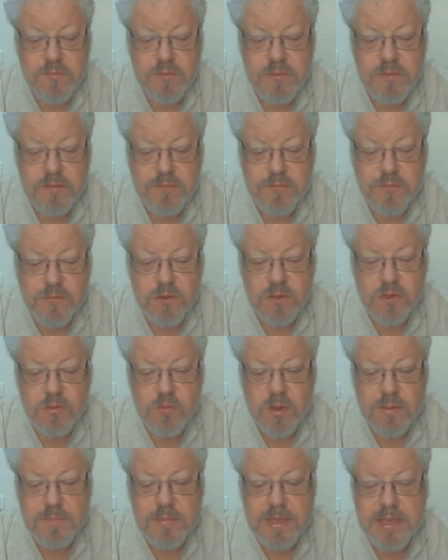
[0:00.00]
the first
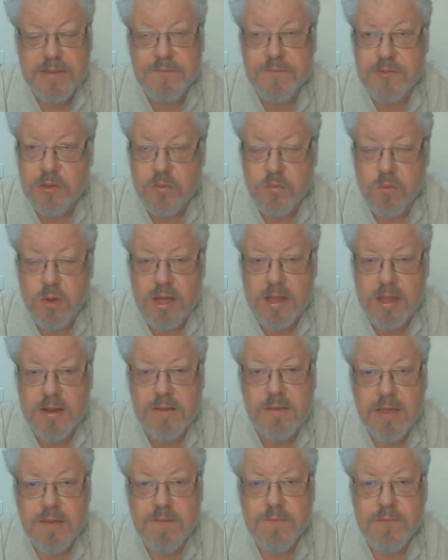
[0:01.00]
one being view
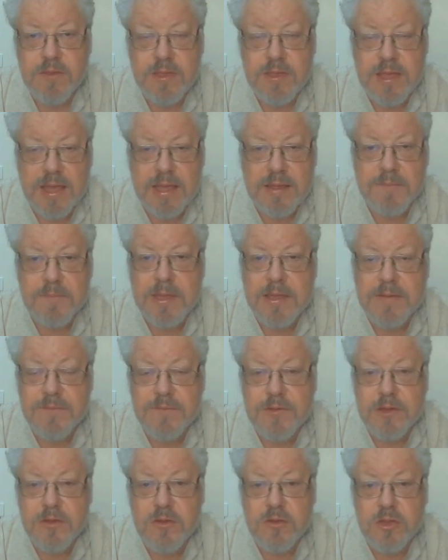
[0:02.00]
1, second being
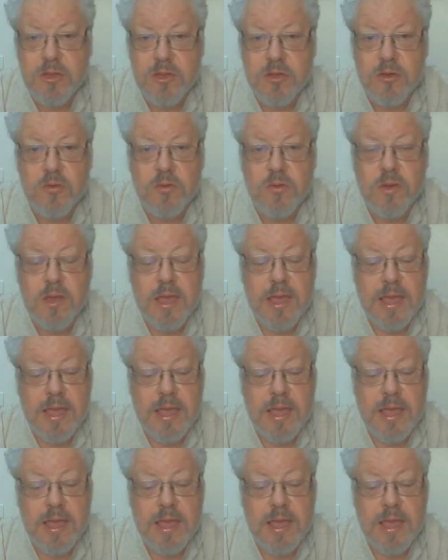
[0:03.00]
view 2,